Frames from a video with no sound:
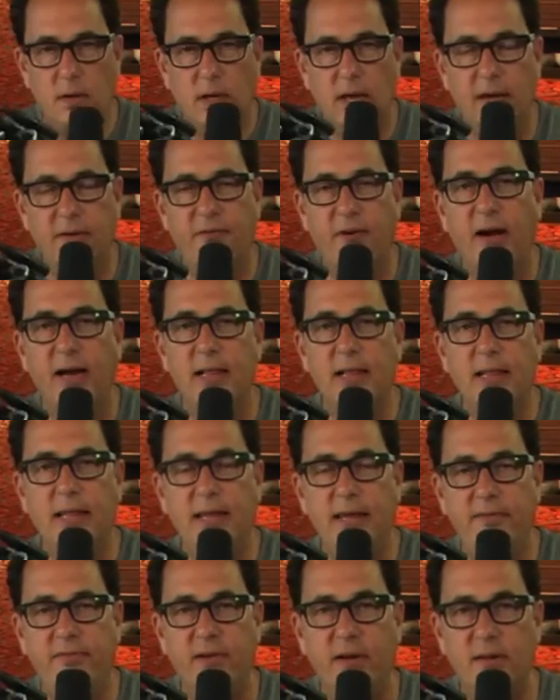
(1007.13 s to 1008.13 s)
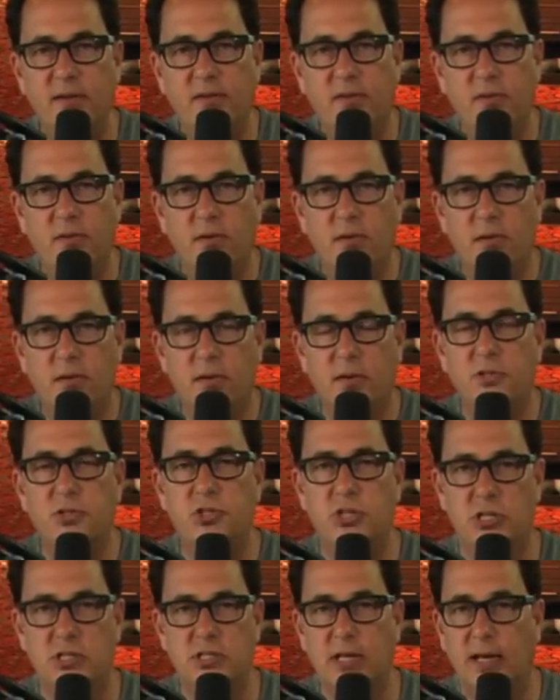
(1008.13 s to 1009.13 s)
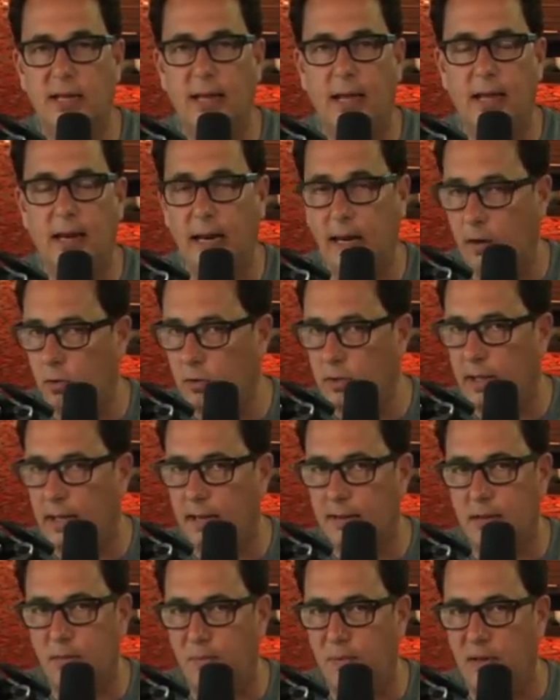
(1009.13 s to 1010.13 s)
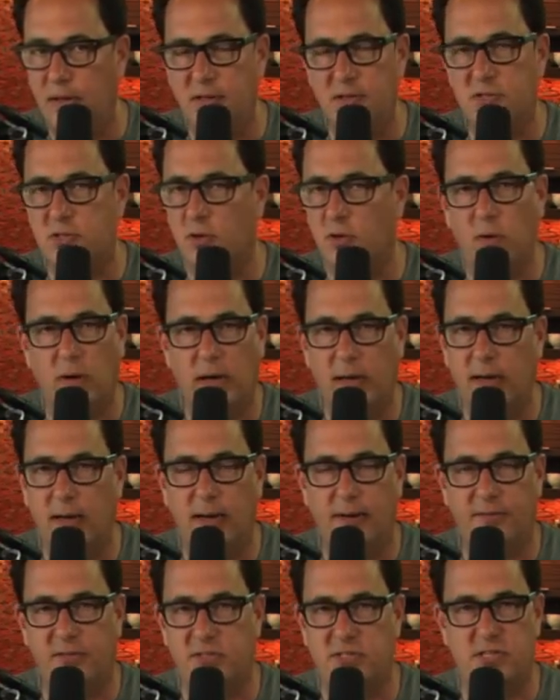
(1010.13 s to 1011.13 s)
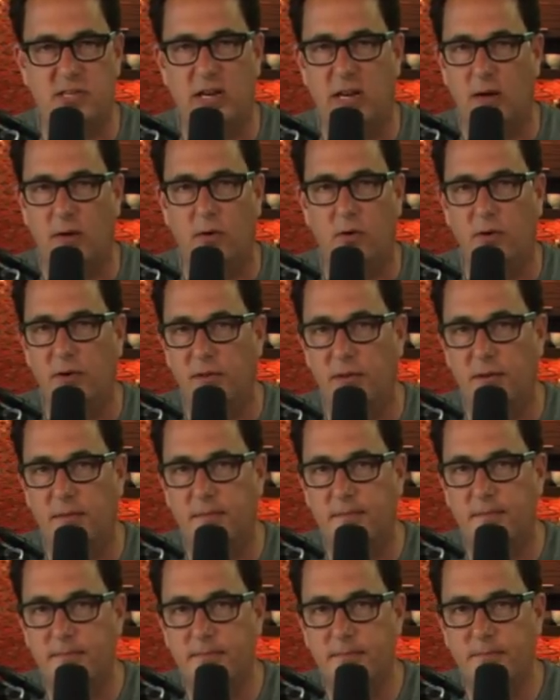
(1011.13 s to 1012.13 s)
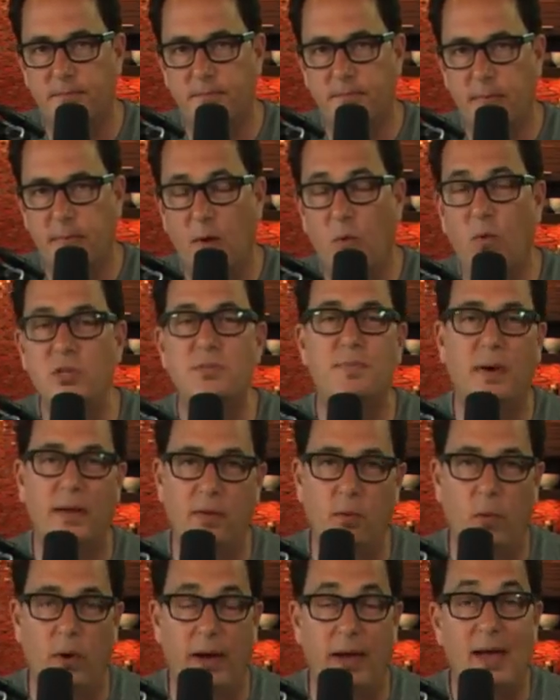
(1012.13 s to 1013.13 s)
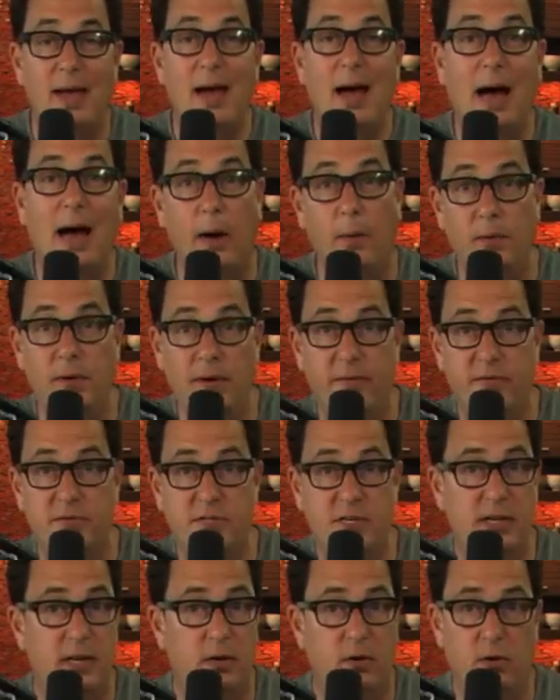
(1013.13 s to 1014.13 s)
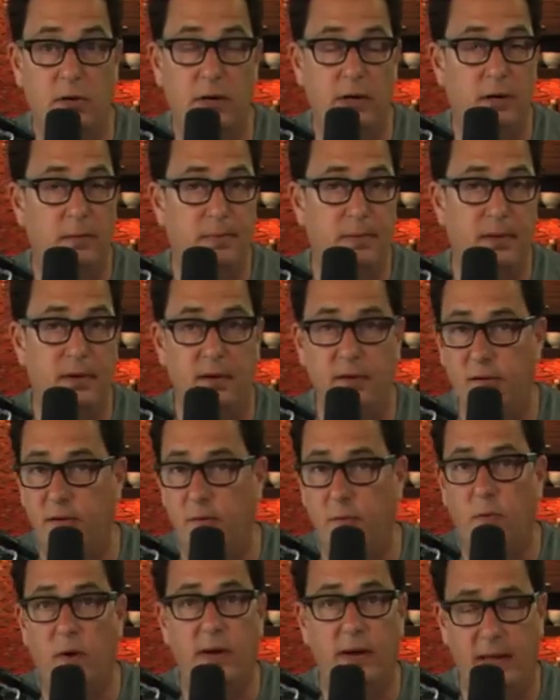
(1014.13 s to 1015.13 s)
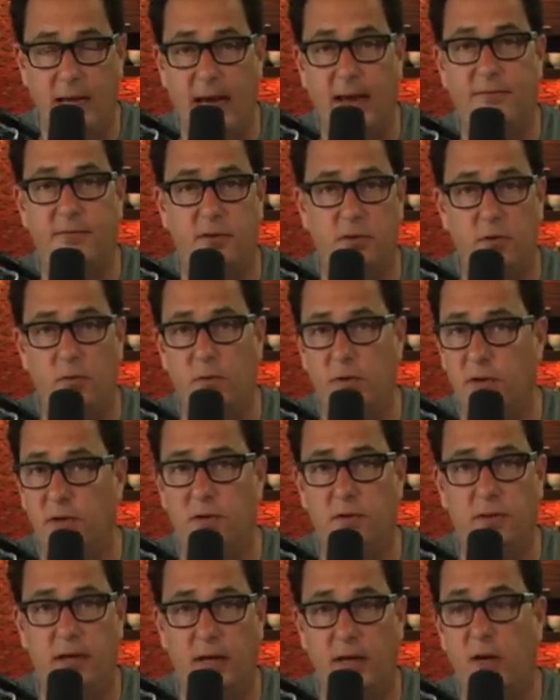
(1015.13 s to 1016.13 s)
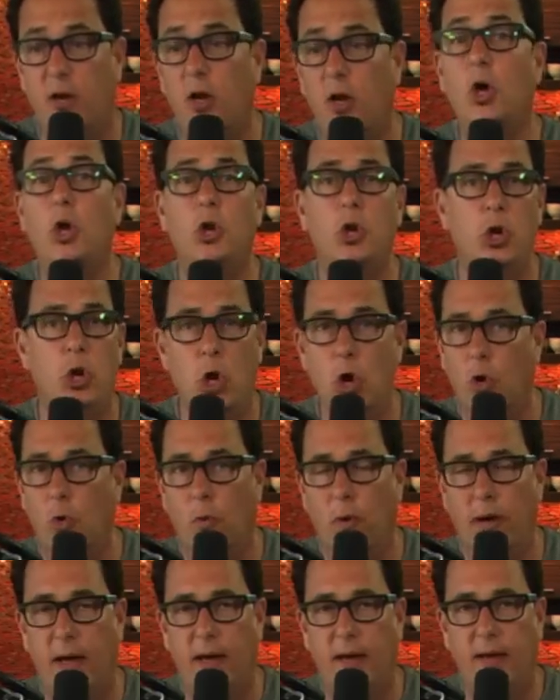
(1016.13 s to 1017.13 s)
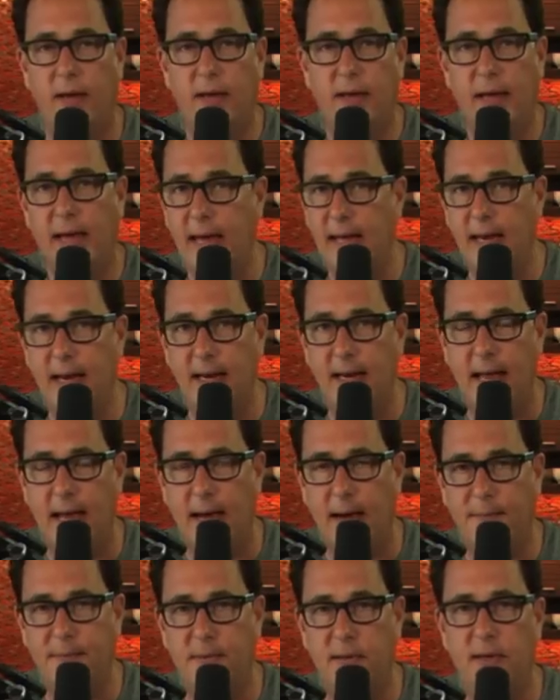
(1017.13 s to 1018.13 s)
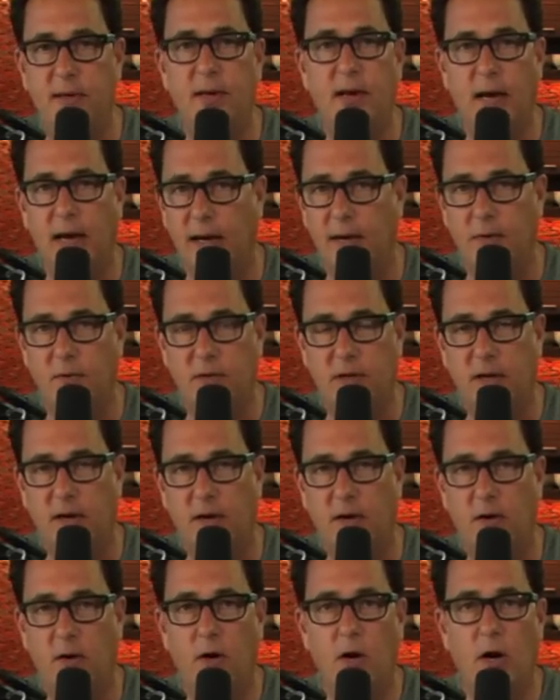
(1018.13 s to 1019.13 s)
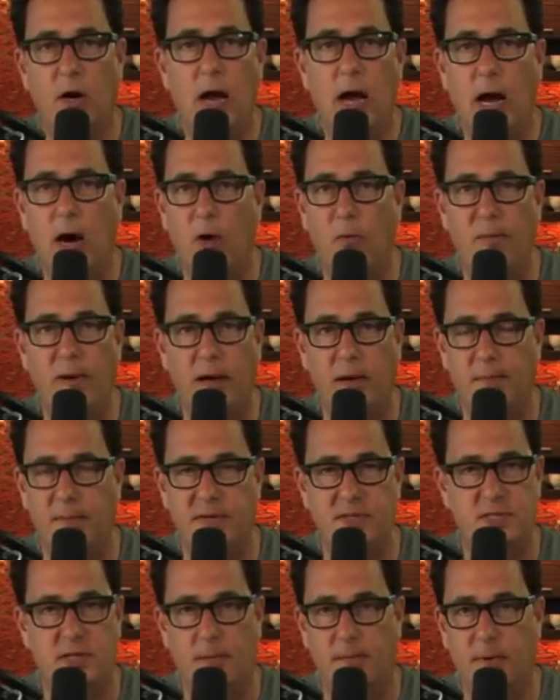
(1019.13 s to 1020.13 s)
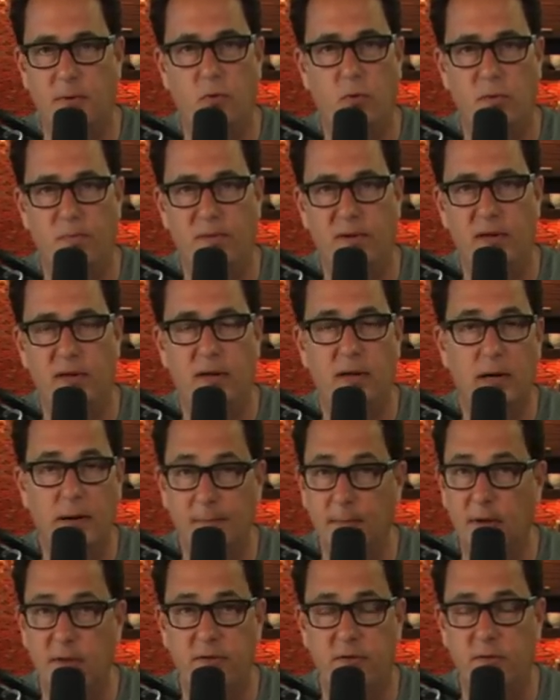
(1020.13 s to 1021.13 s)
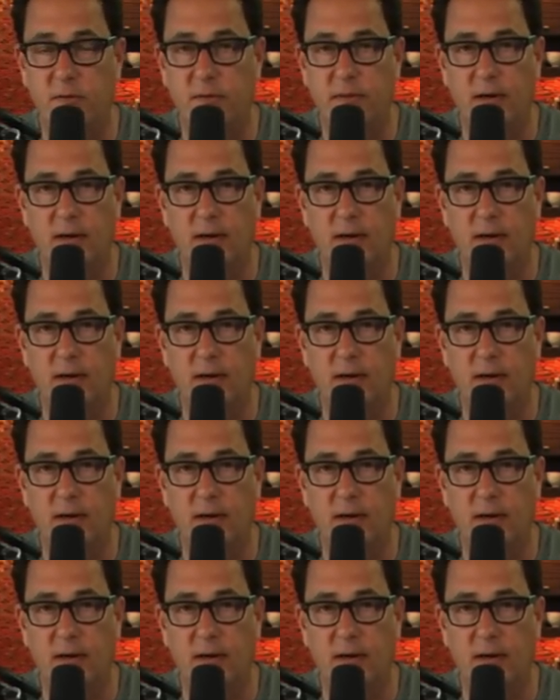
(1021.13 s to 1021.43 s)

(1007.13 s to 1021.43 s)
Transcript: If I leave it just like that, and I only had to pee, so I didn't have to sit down or anything, which, by the way, I would never sit down on an airplane and do what you have to do when you do that. No way. It ain't happening. I don't care how bad my stomach would be. I'm not doing